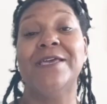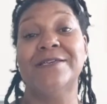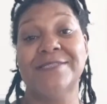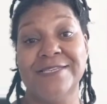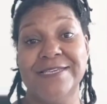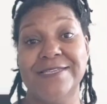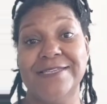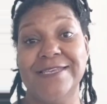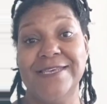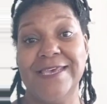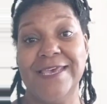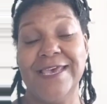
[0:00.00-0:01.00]
because it,
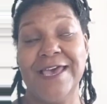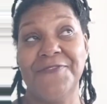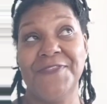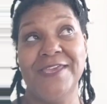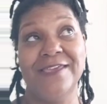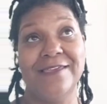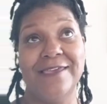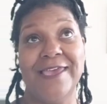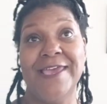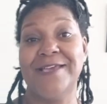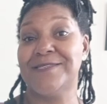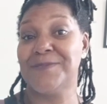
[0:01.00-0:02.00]
I think,
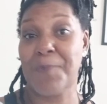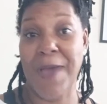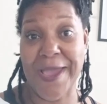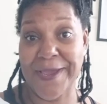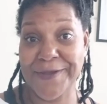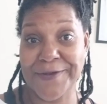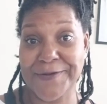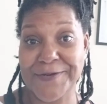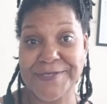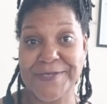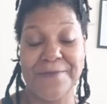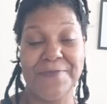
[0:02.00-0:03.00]

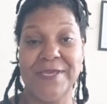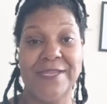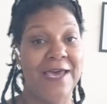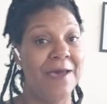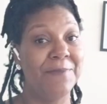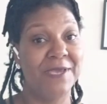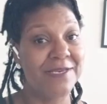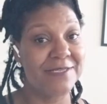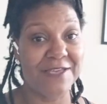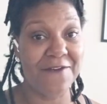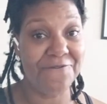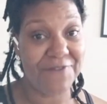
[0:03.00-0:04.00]
expired or something. Not
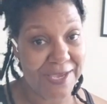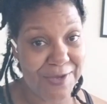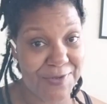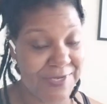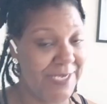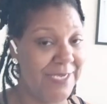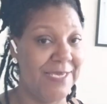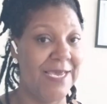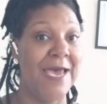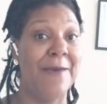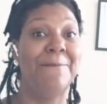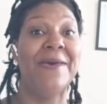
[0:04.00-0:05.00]
because I failed
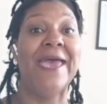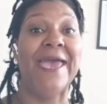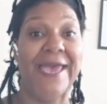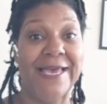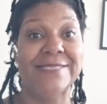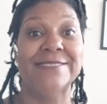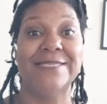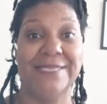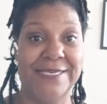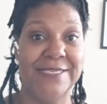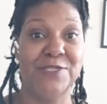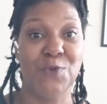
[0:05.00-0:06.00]
it. I
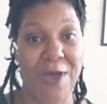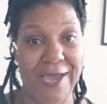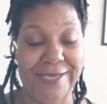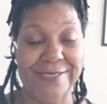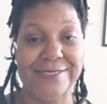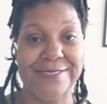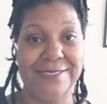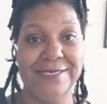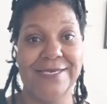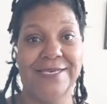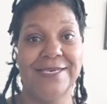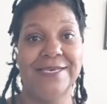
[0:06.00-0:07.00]
passed it twice.